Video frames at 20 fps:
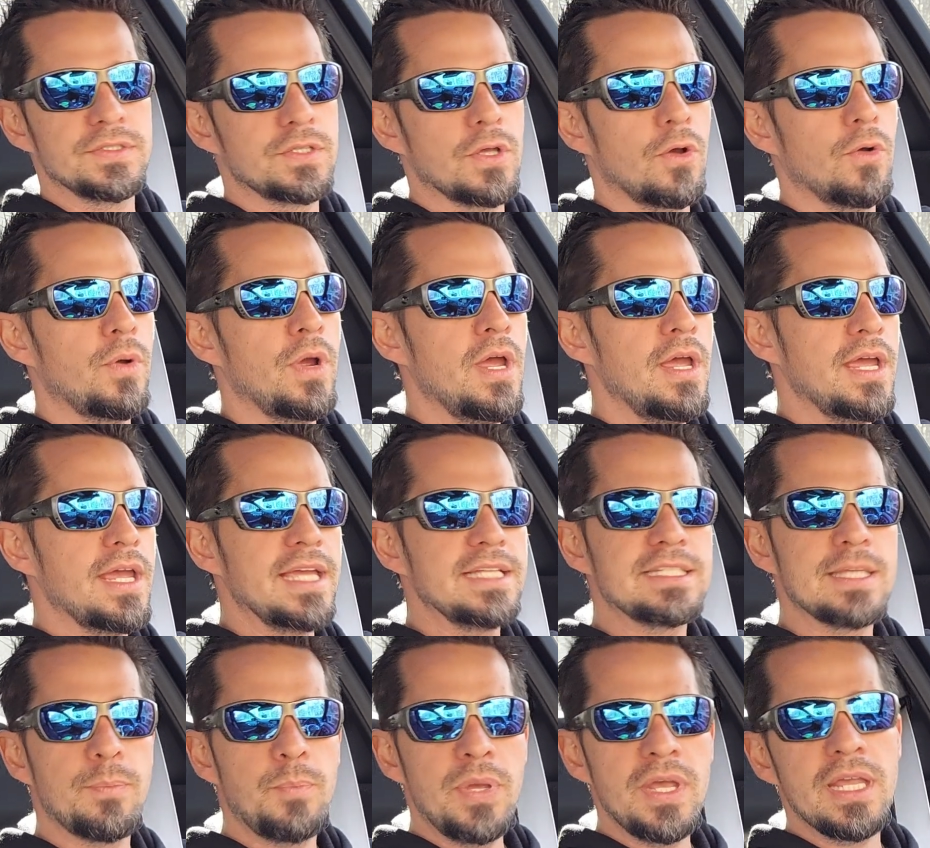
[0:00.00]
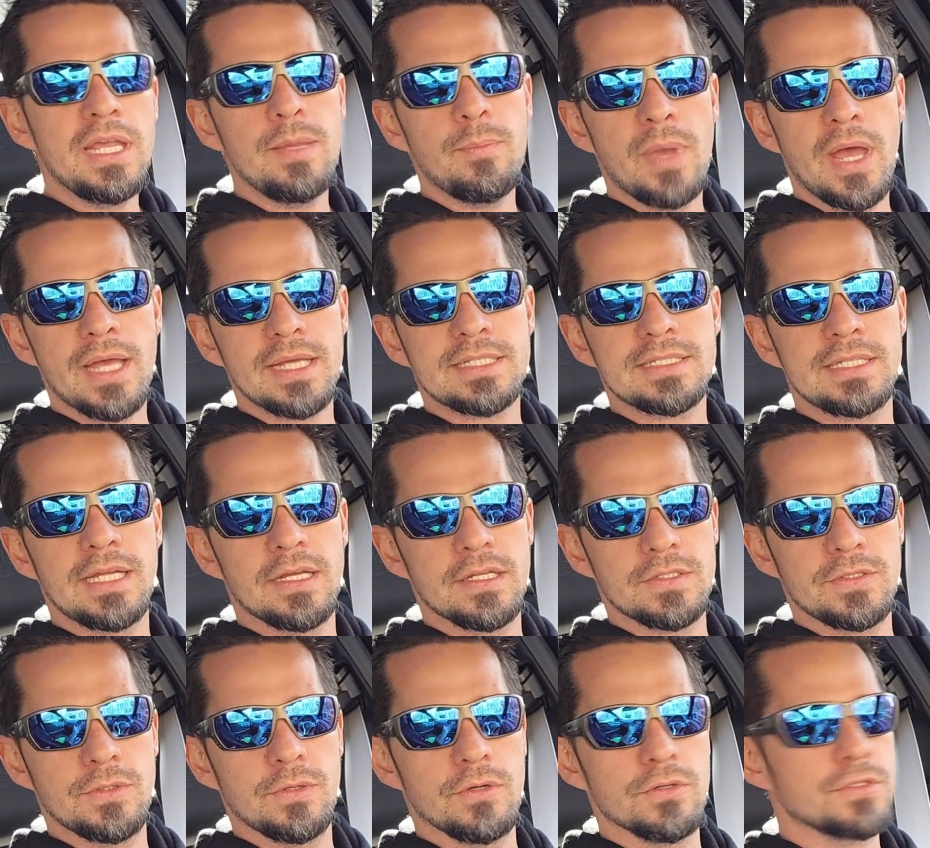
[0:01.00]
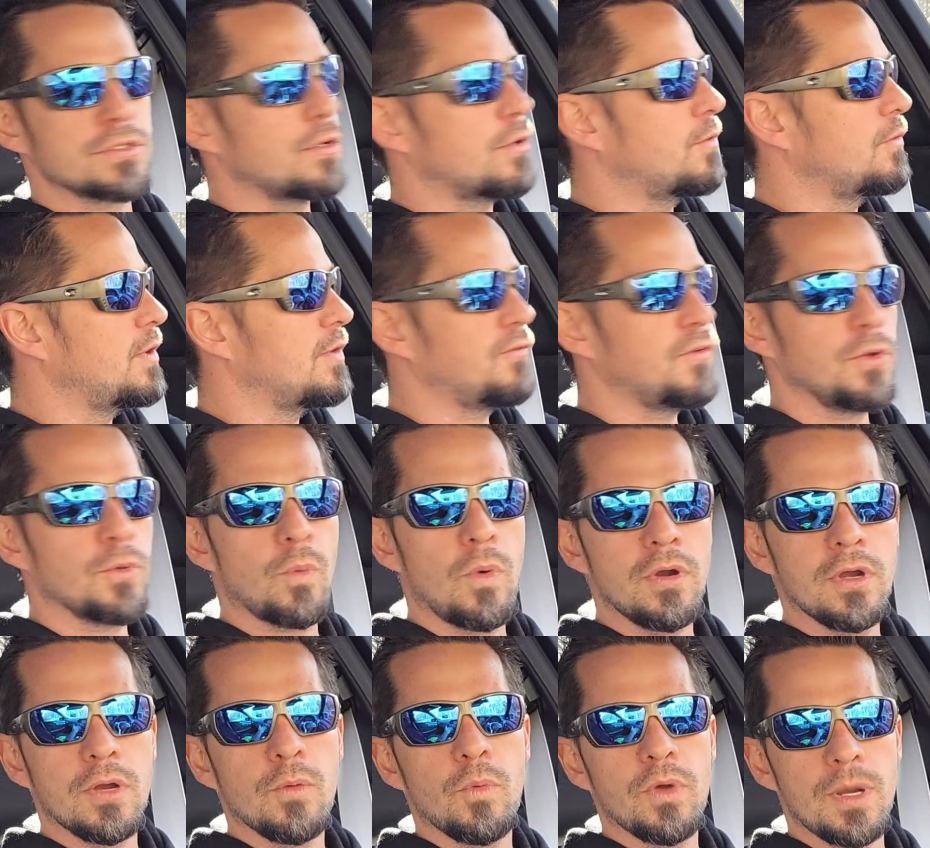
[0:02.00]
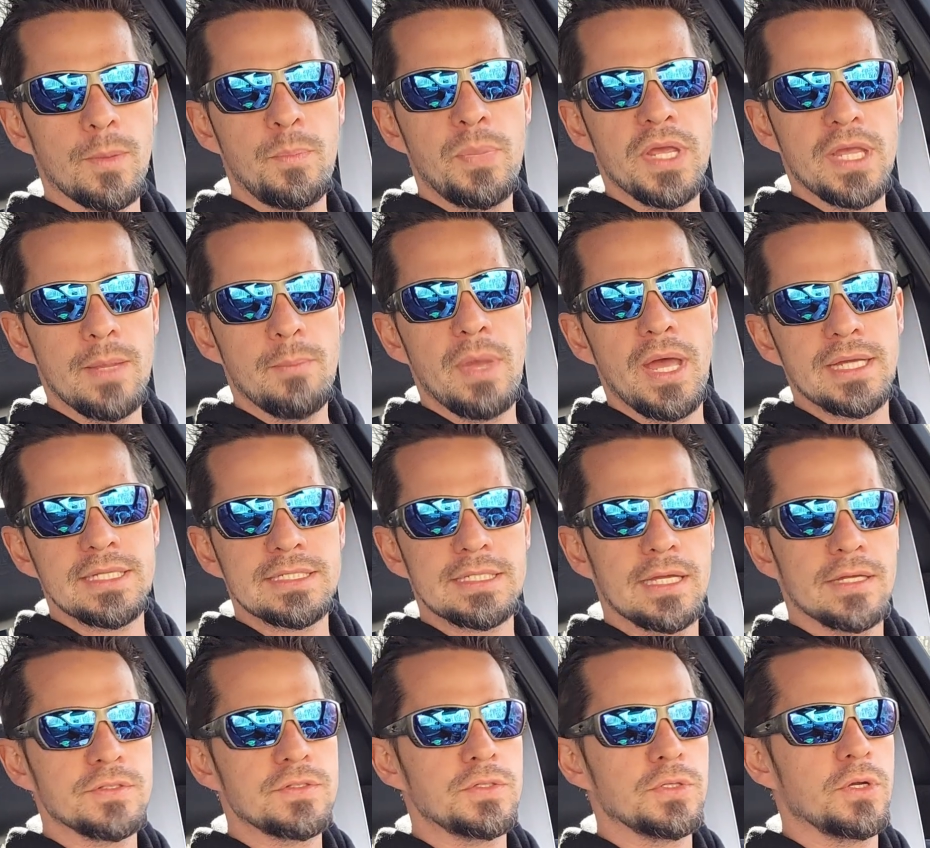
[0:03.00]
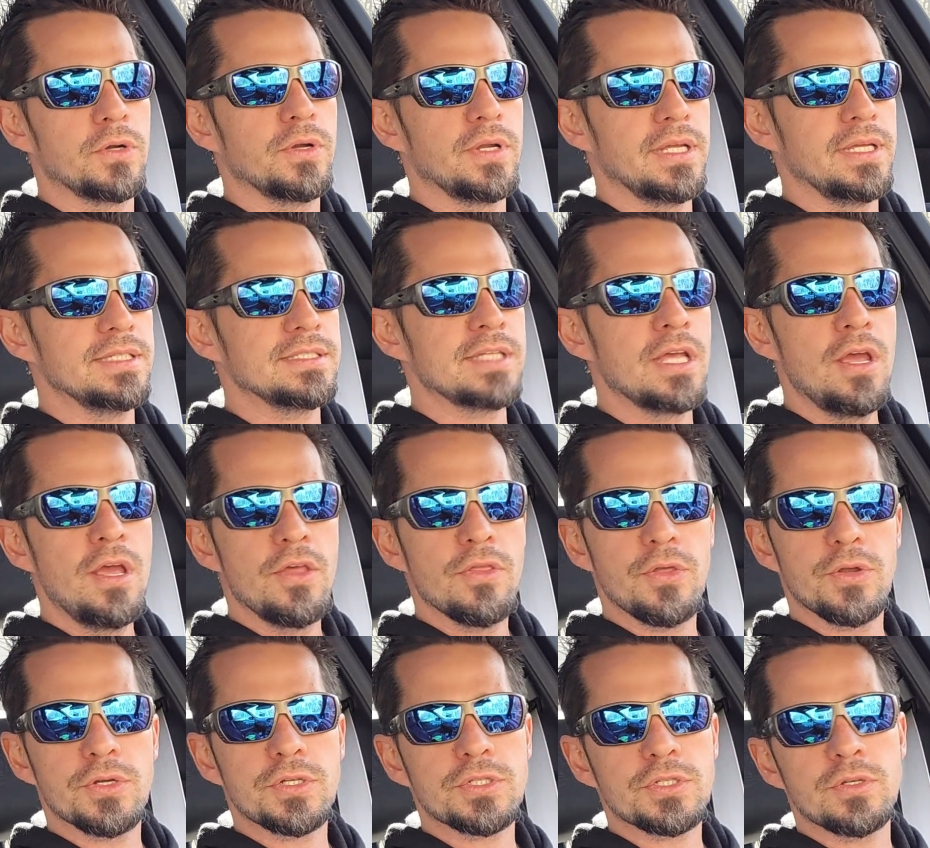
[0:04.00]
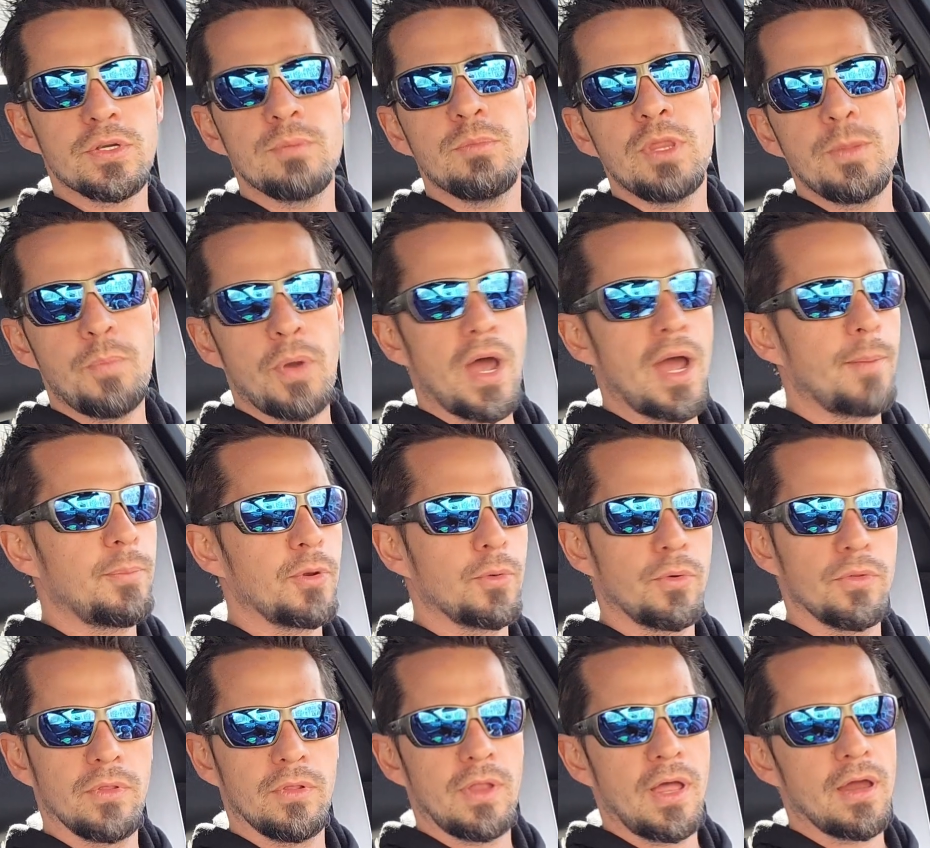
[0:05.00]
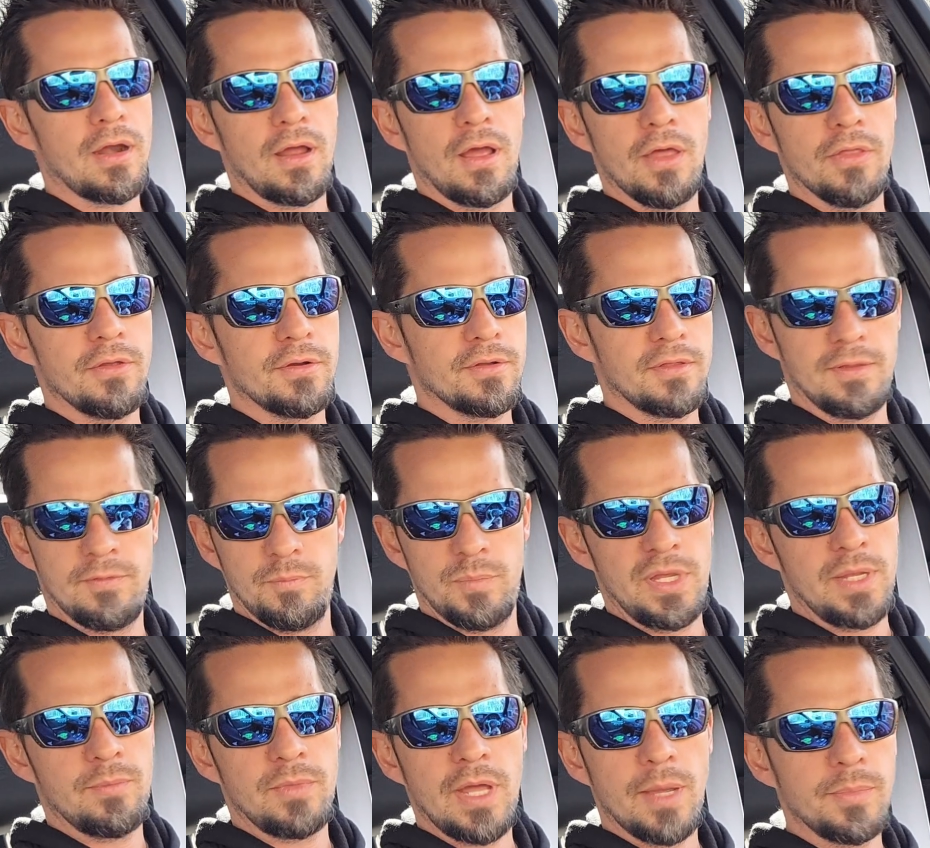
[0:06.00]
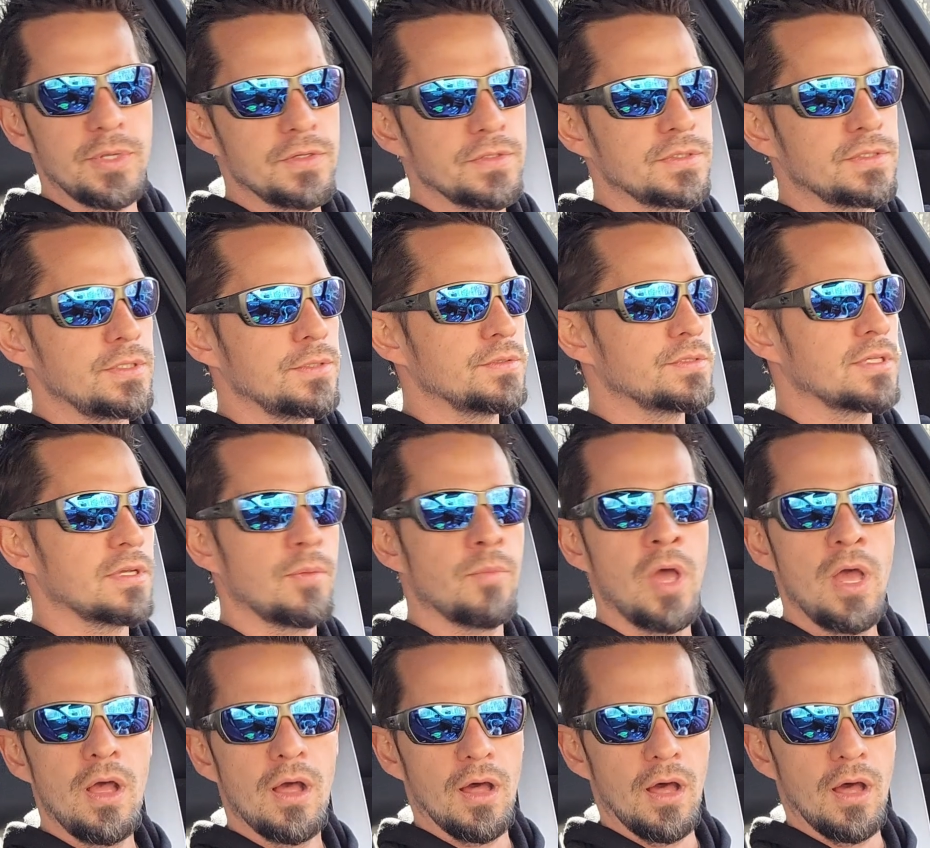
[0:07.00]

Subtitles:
So it's a piggyback style tuner. So if you're wondering what a piggyback style tuner is, they're extremely popular with a lot of other BMWs use them.